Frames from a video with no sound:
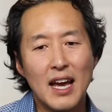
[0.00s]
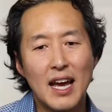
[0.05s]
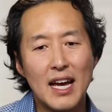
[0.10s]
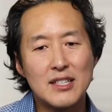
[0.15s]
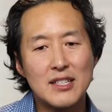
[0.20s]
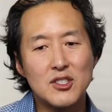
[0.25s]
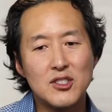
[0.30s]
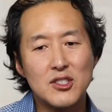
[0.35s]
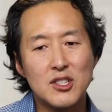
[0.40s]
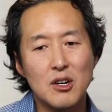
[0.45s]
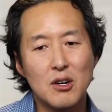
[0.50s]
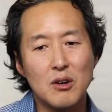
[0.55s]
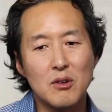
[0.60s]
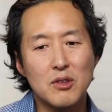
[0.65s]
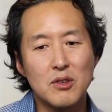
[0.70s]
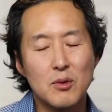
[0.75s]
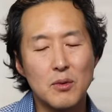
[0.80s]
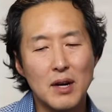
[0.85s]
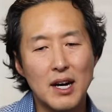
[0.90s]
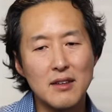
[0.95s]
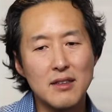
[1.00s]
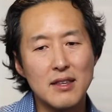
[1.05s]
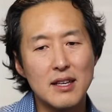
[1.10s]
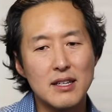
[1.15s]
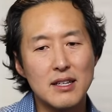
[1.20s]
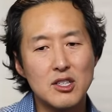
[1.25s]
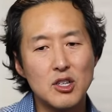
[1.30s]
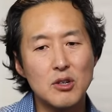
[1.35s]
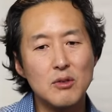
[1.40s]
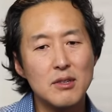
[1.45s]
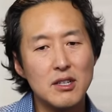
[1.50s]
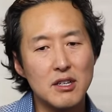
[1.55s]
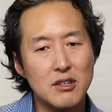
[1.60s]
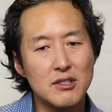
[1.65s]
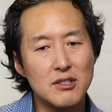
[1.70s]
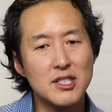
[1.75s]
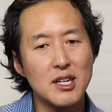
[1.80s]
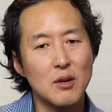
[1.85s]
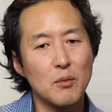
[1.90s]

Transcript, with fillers: And so throughout the two years